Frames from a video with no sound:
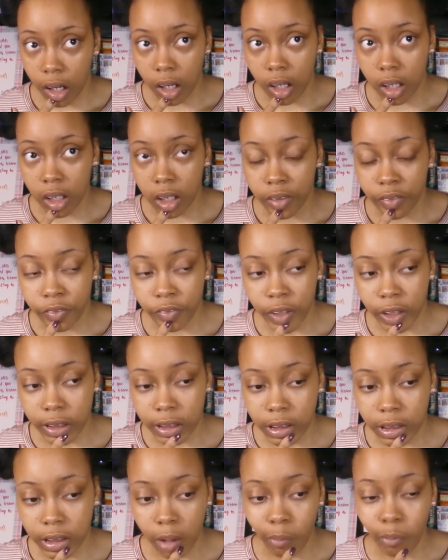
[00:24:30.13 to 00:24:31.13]
If
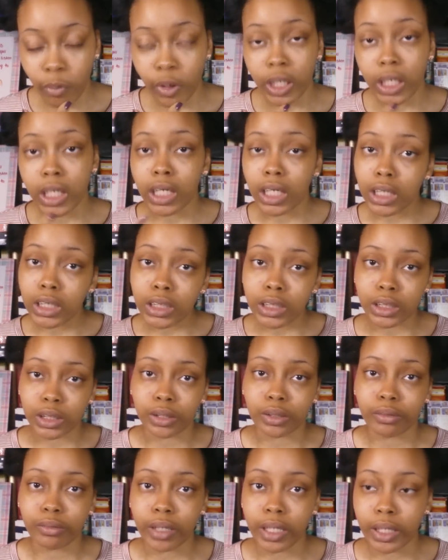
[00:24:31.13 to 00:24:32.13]
someone hits
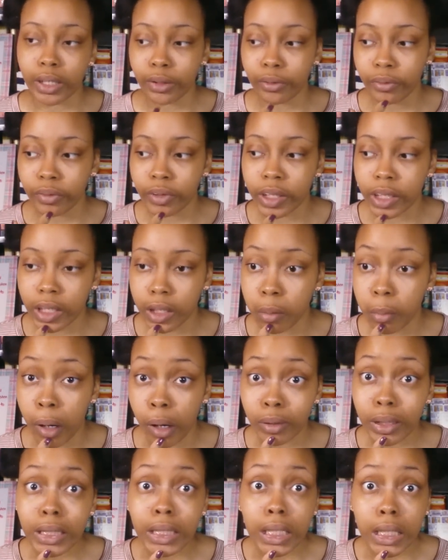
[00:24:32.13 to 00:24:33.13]
you and you think
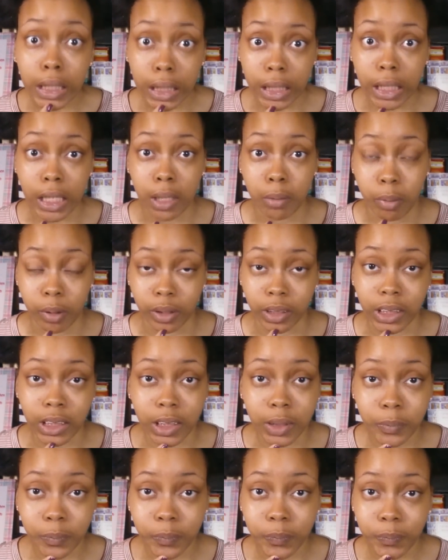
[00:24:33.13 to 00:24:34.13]
about killing that
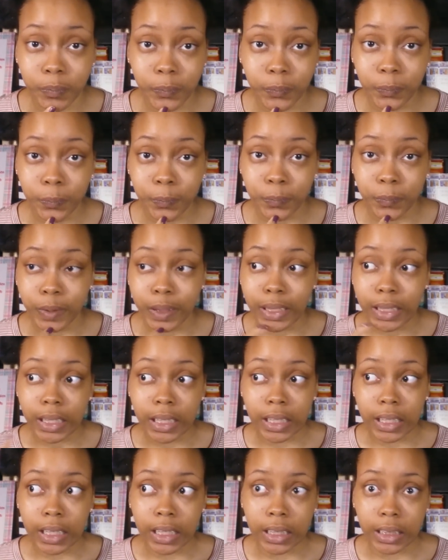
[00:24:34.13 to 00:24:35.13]
person,
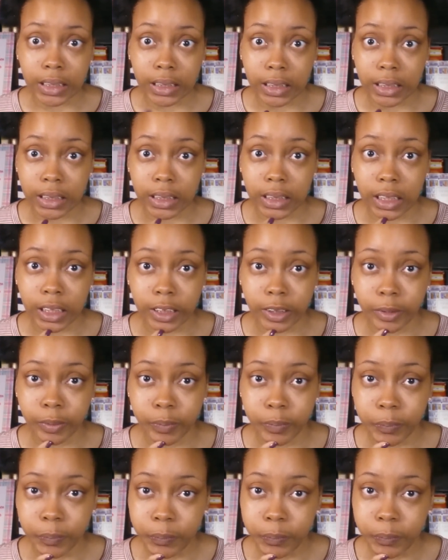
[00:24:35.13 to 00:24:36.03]
it's a sin.